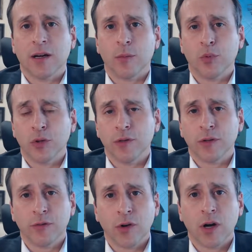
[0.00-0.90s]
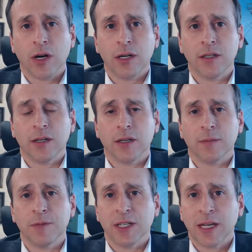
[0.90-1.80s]
Proving fraud
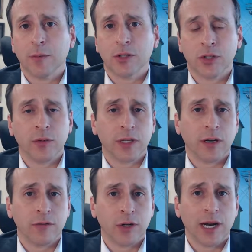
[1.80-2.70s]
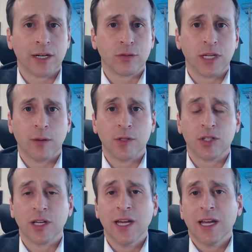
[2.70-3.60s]
enables you to recover your actual
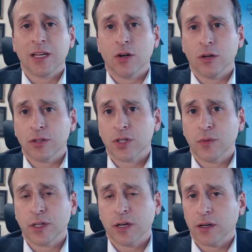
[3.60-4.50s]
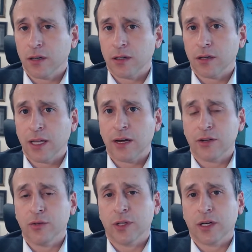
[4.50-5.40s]
damages. It can also allow
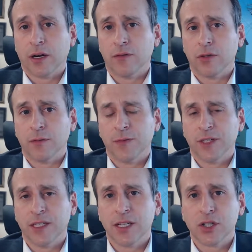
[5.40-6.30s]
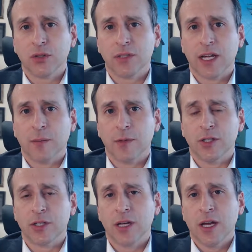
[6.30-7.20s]
you to recover additional
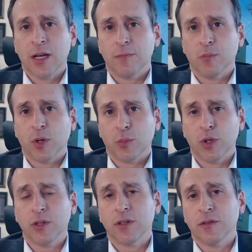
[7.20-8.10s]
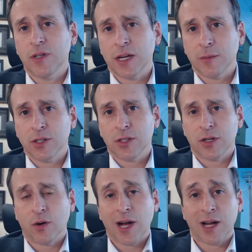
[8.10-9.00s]
damages, but punitive damages
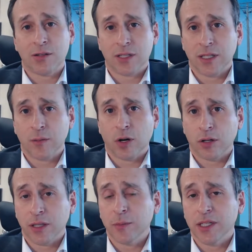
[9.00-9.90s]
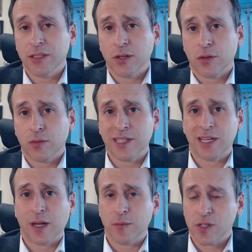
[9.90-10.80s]
in Ohio are limited to three
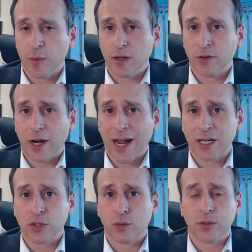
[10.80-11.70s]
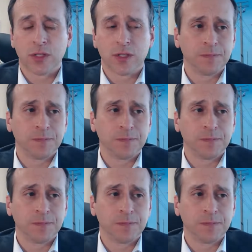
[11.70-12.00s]
times the amount of your actuals.